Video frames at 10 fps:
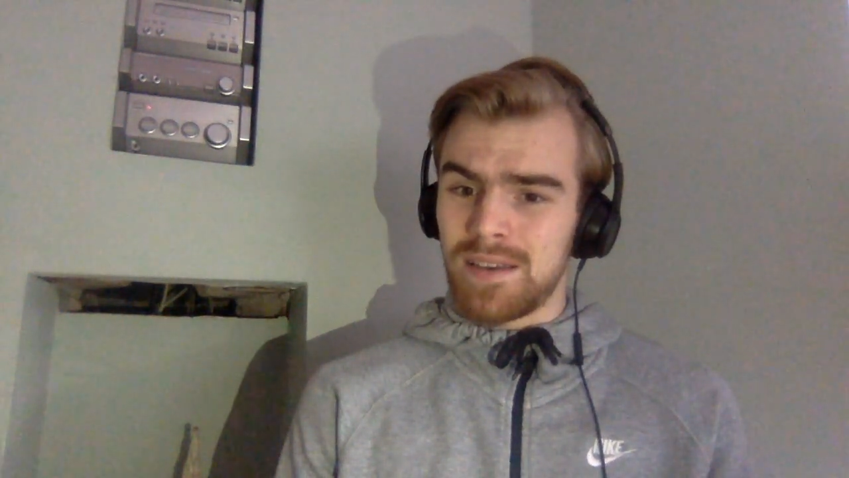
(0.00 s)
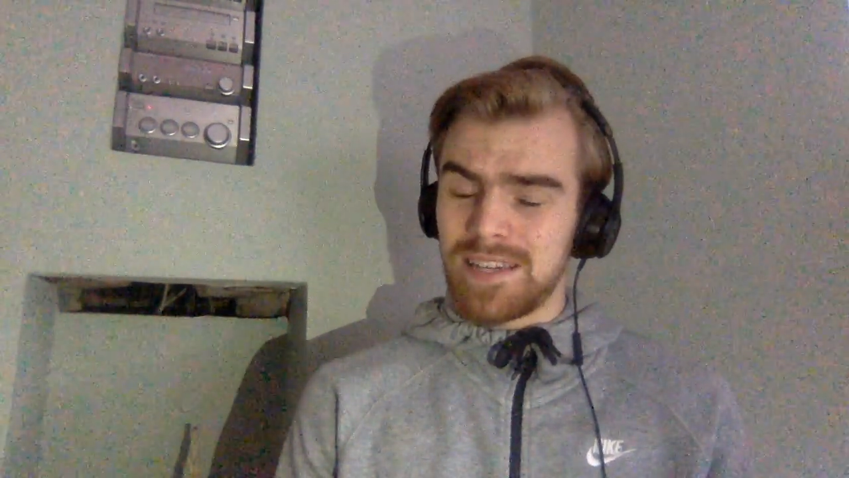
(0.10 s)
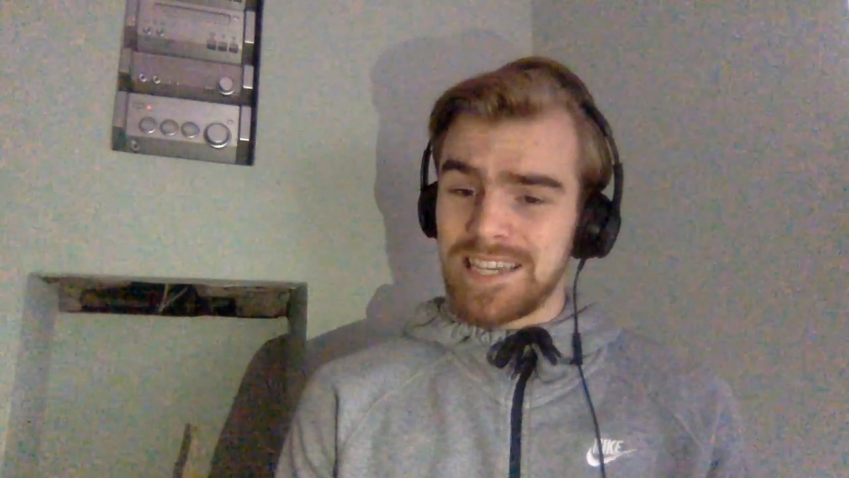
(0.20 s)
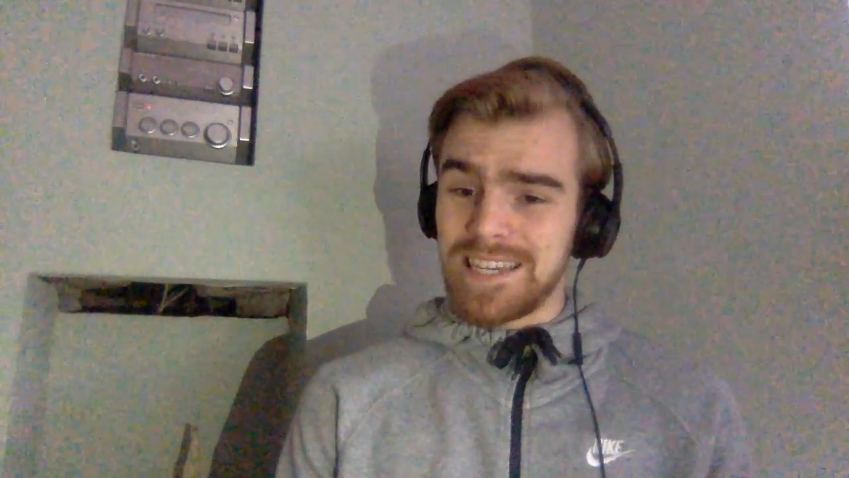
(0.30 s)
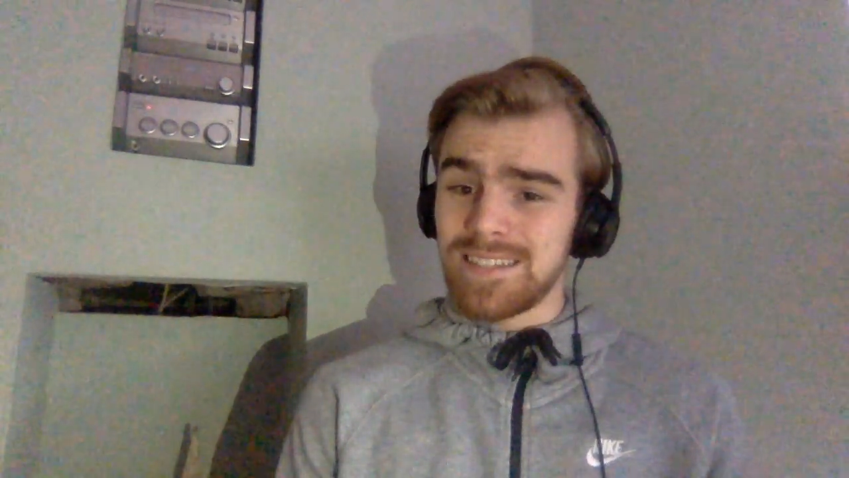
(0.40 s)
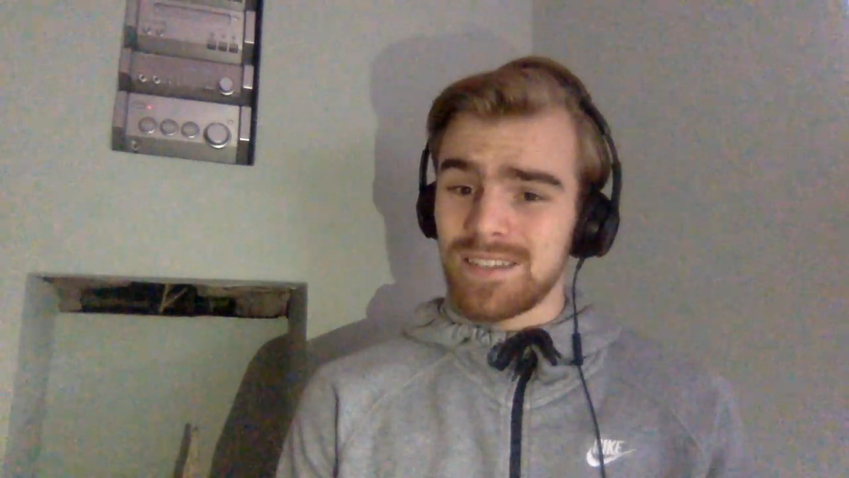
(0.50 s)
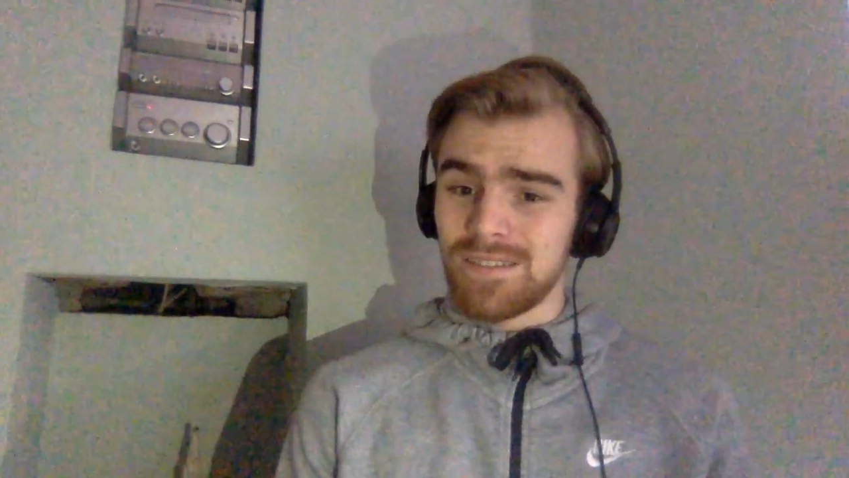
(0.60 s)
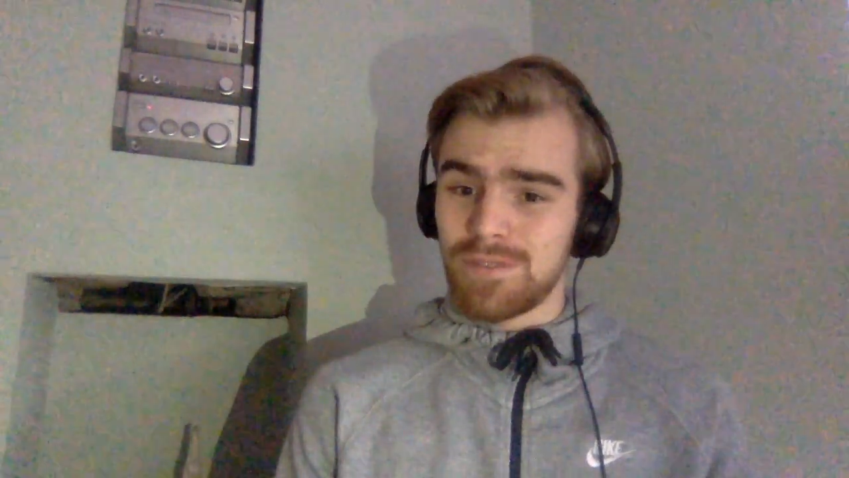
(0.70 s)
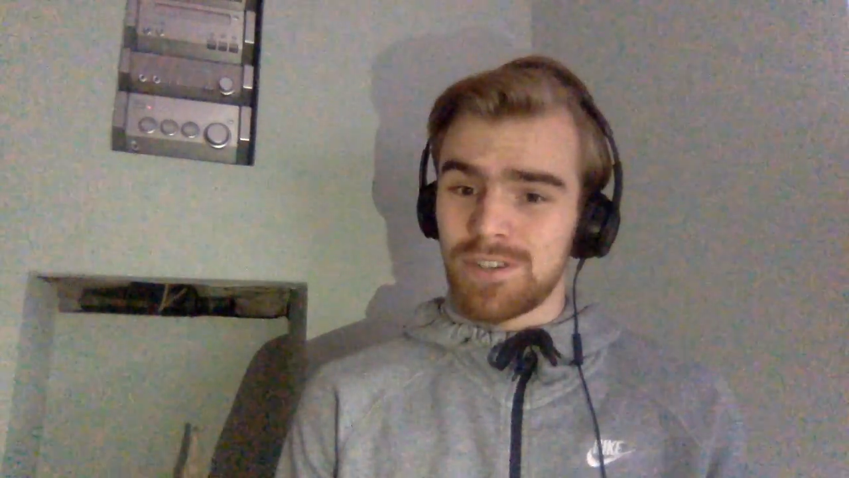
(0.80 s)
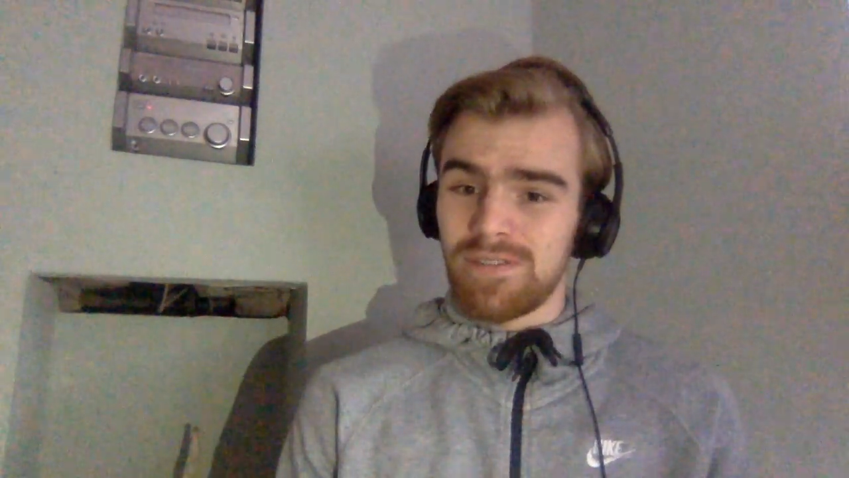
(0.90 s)
Leeds,
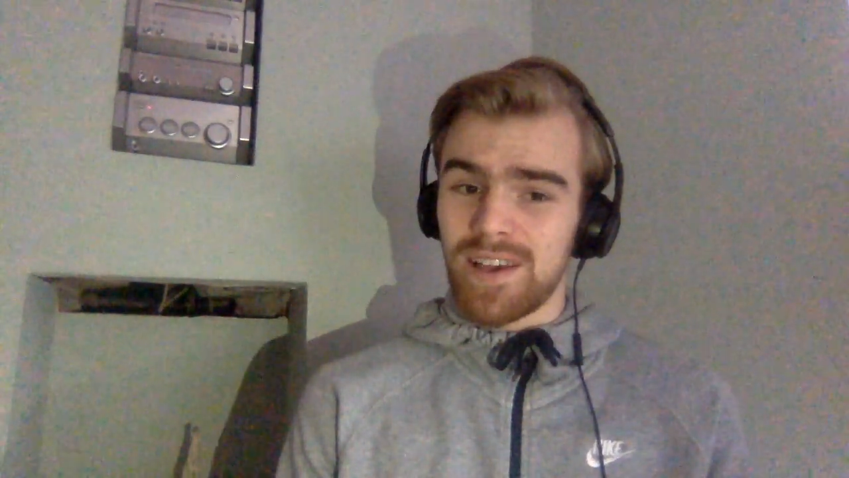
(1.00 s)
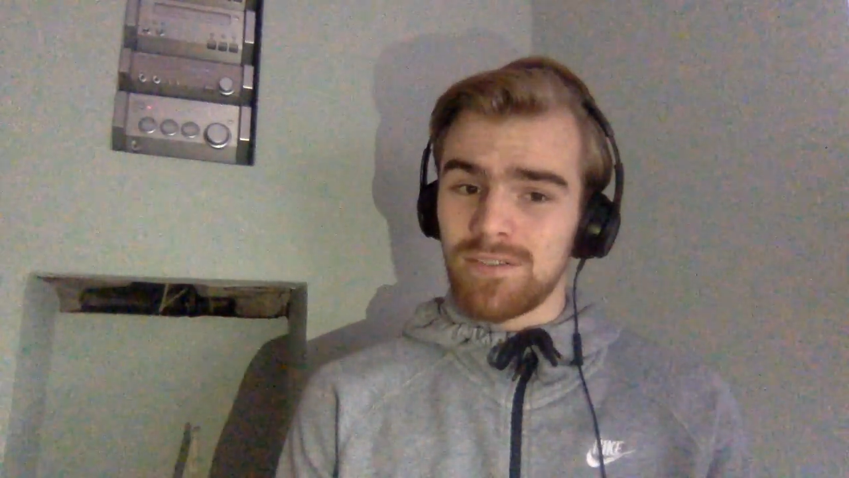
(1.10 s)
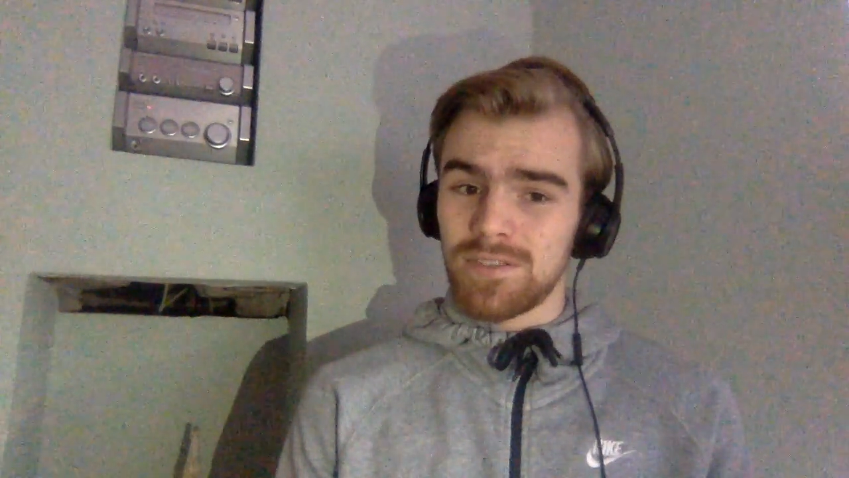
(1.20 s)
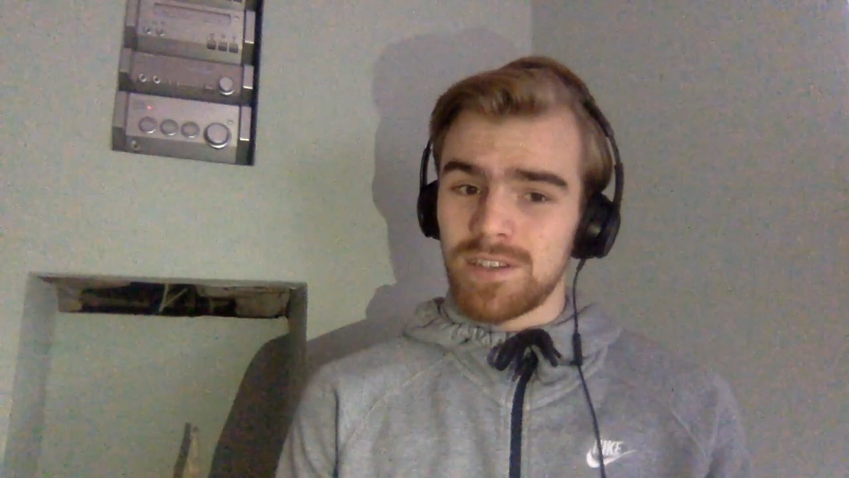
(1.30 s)
which I failed